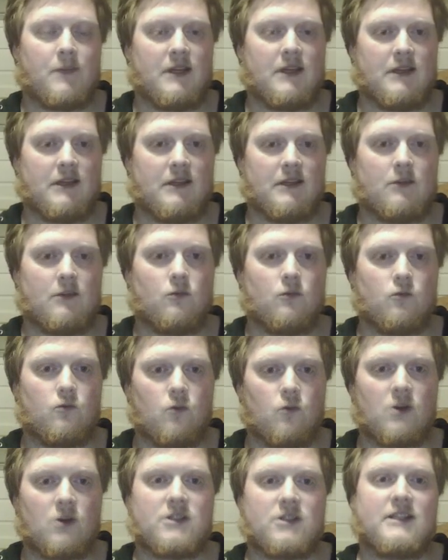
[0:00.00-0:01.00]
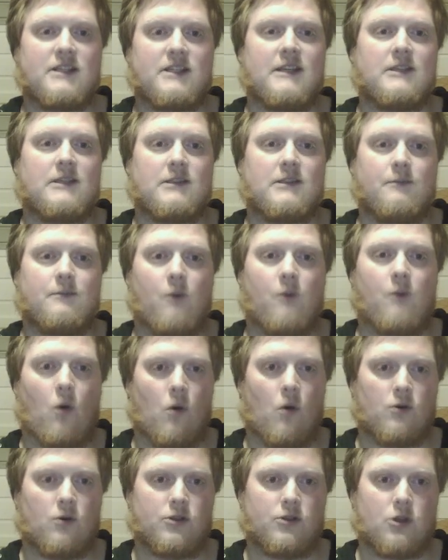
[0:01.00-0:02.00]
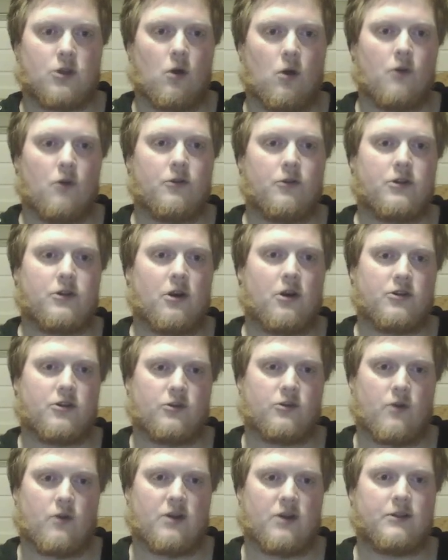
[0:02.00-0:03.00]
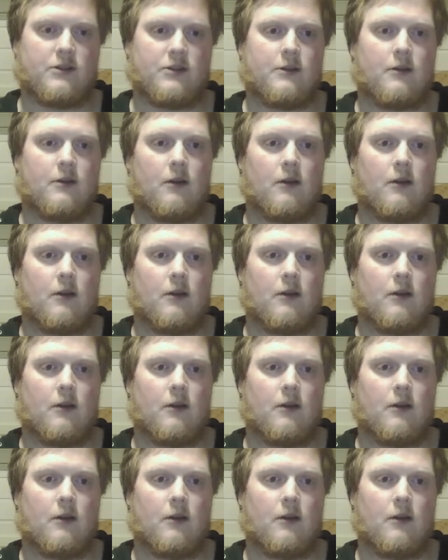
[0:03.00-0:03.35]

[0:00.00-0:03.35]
He wants his pawns on the dark squares